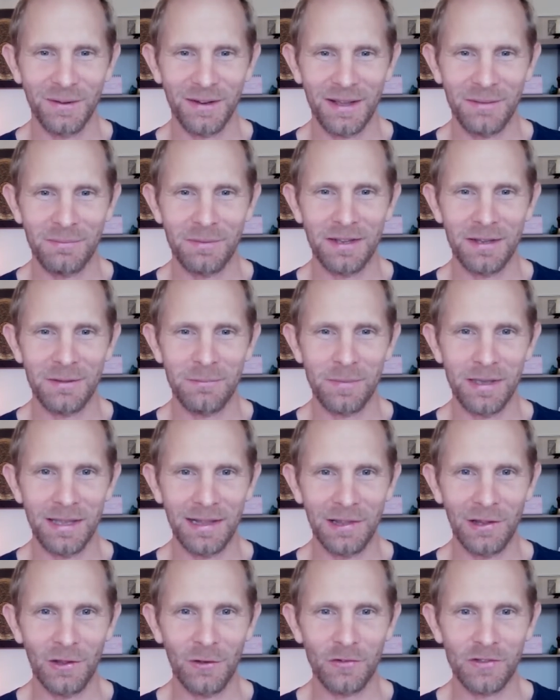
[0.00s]
and I'm in the
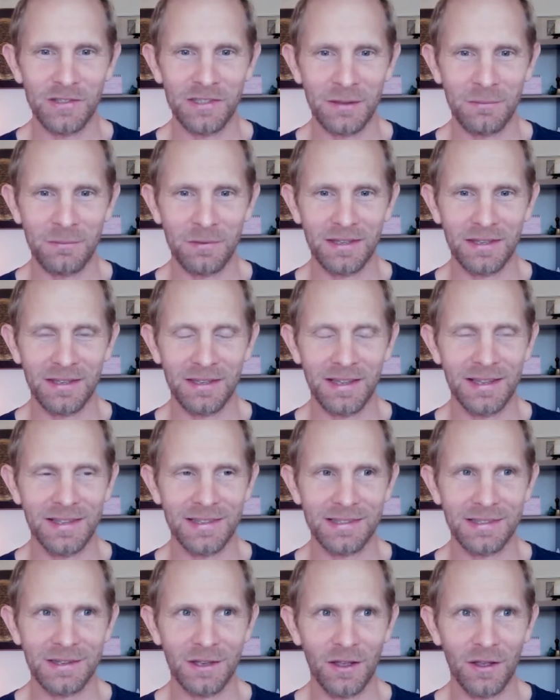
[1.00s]
middle of something
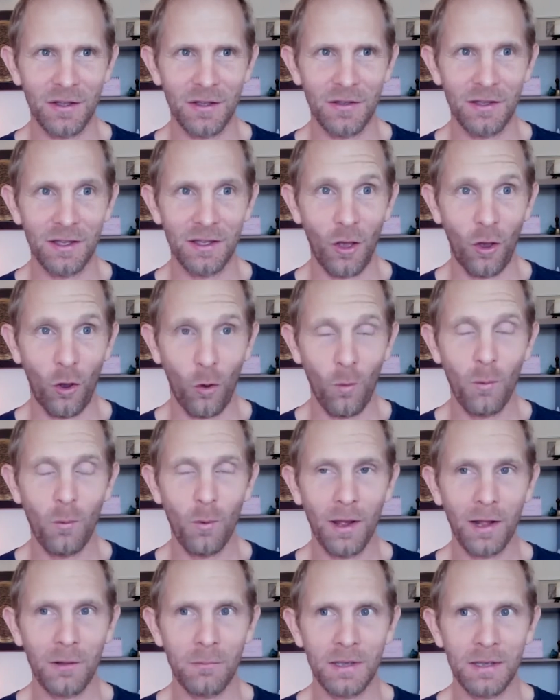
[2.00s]
that's
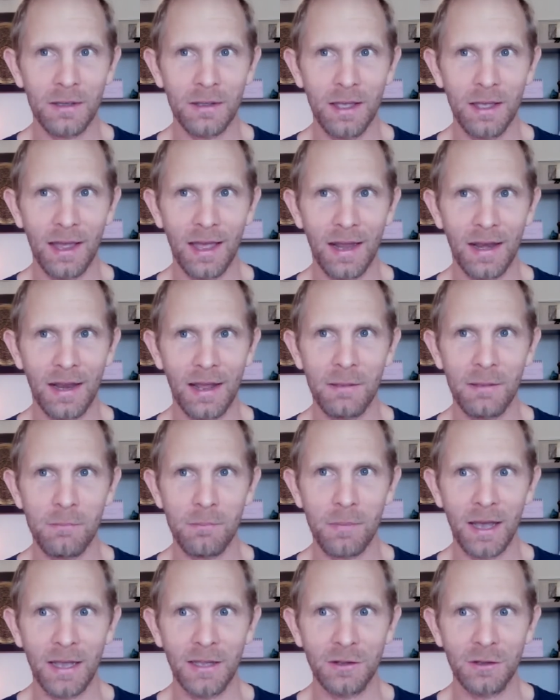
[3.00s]
overwhelming, and I
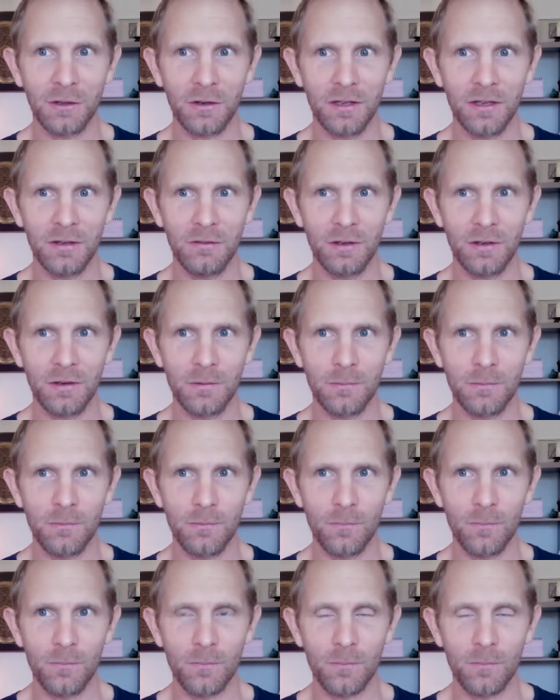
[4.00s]
might not even